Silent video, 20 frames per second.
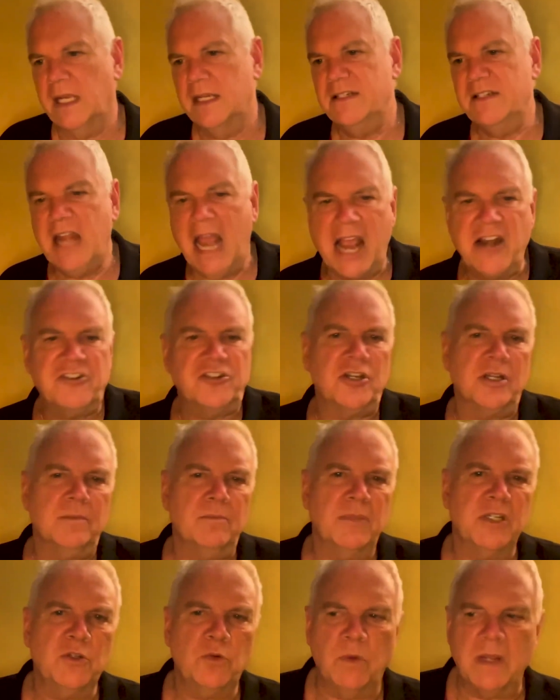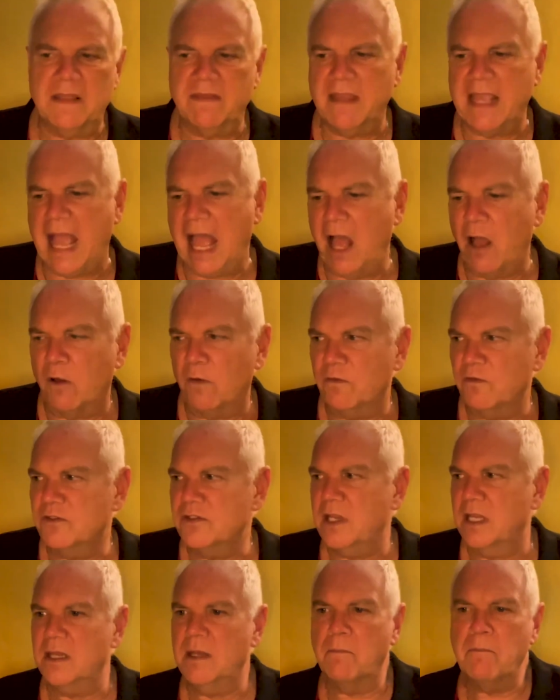tension between the elves
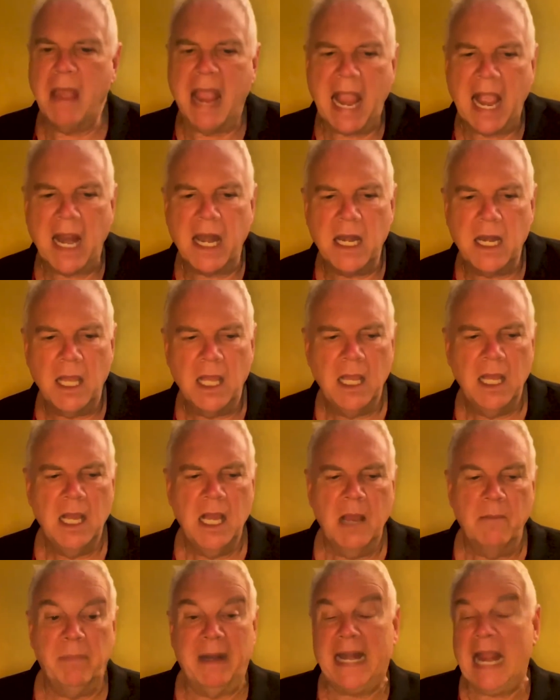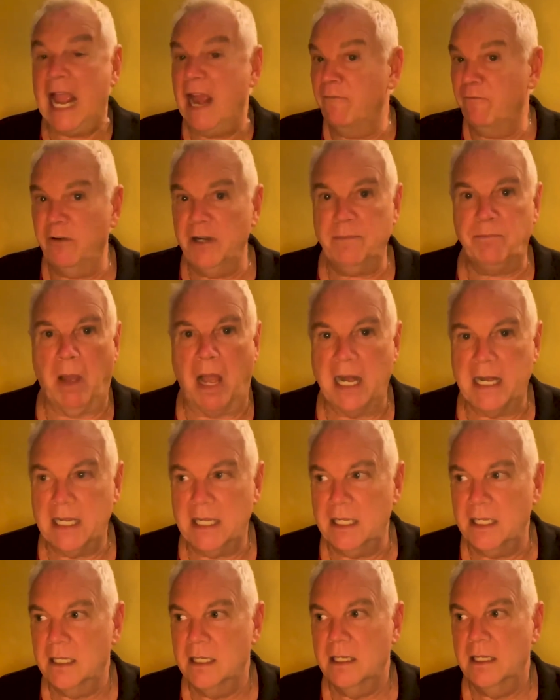and the man. But
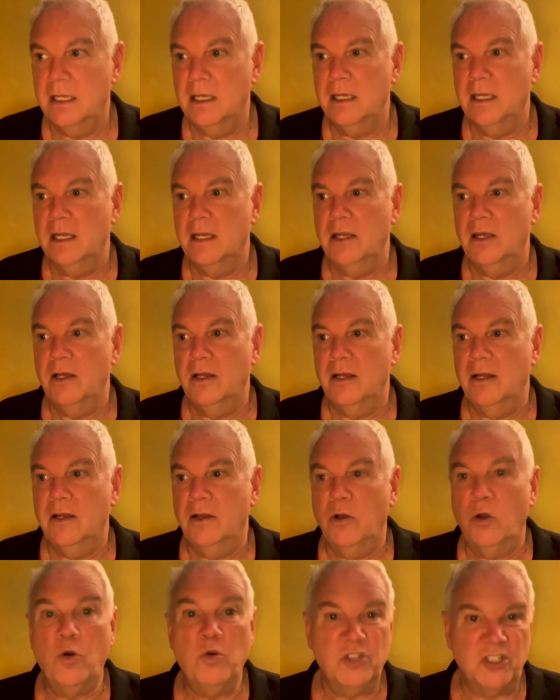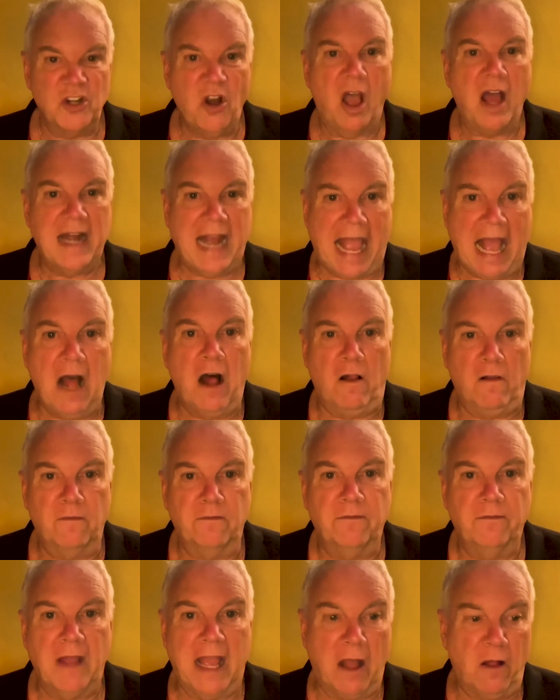everybody who's not
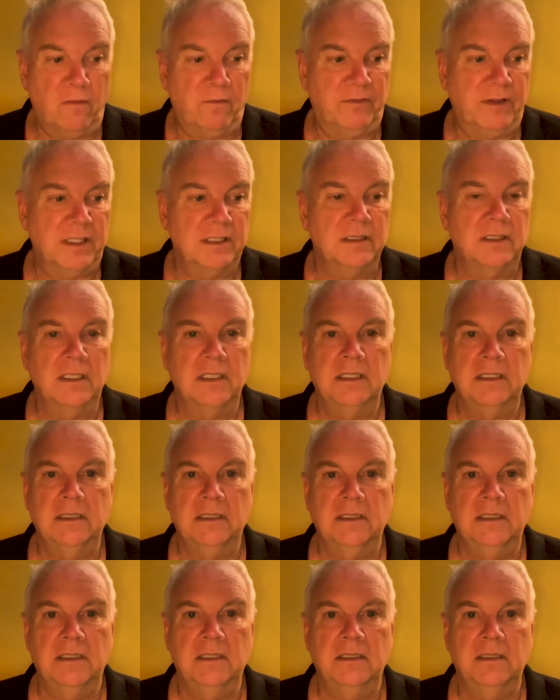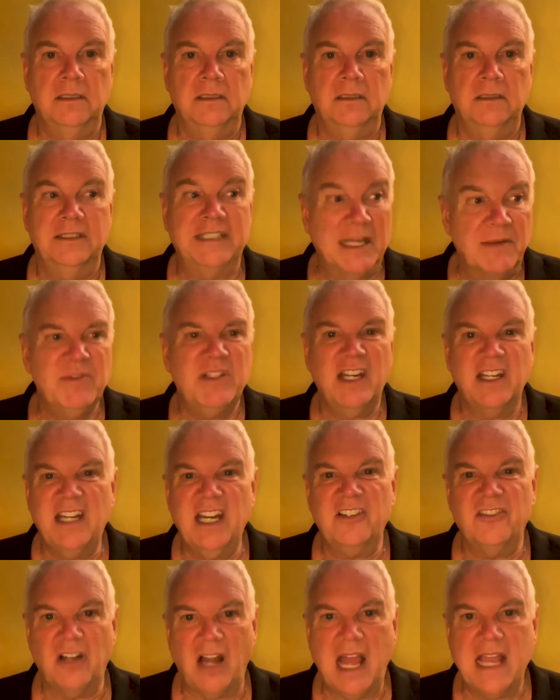elven, seems to
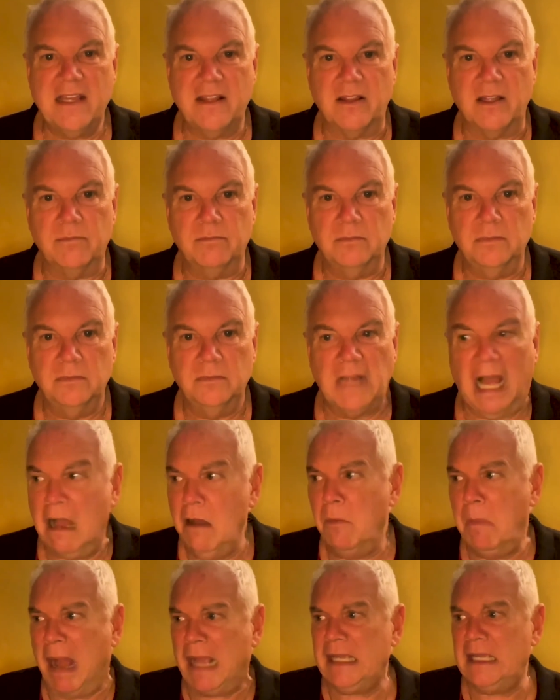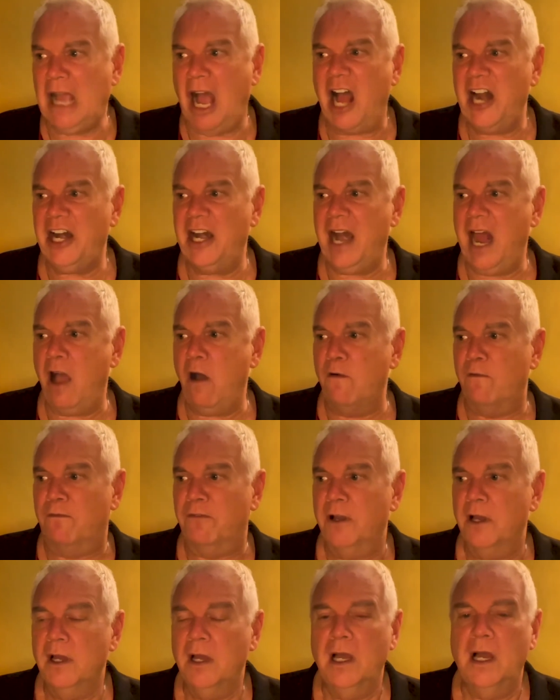dislike them. Oh my God, an elf!
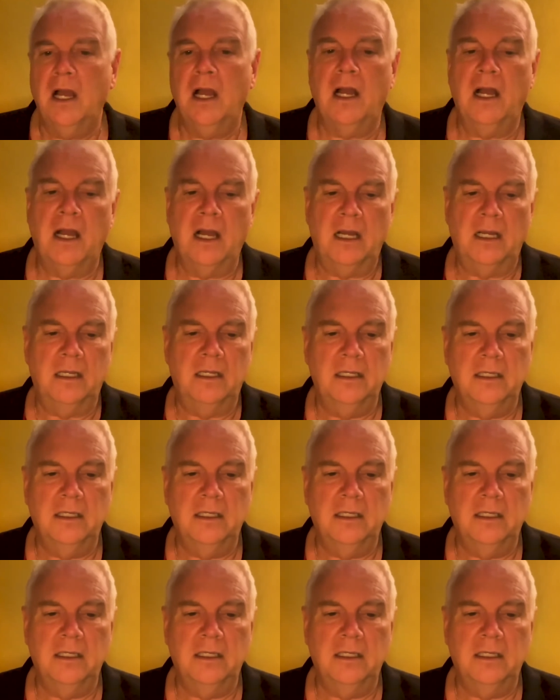And